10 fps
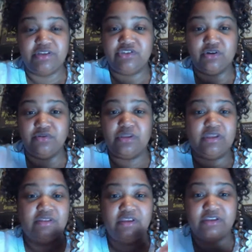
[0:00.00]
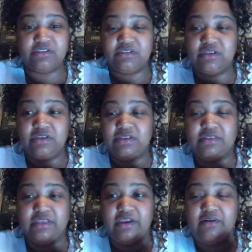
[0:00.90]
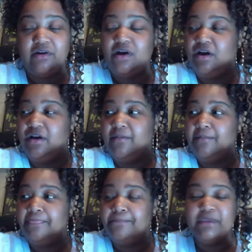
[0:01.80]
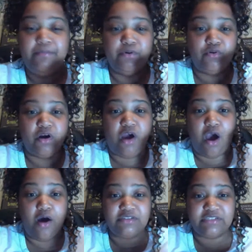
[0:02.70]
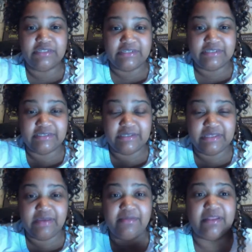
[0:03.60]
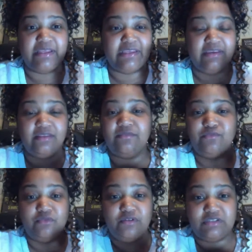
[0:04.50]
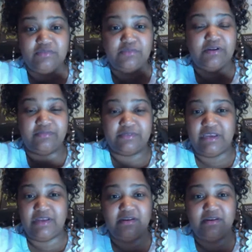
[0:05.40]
And so there are people who are called to listen to them and they get the fullness of what I'm saying.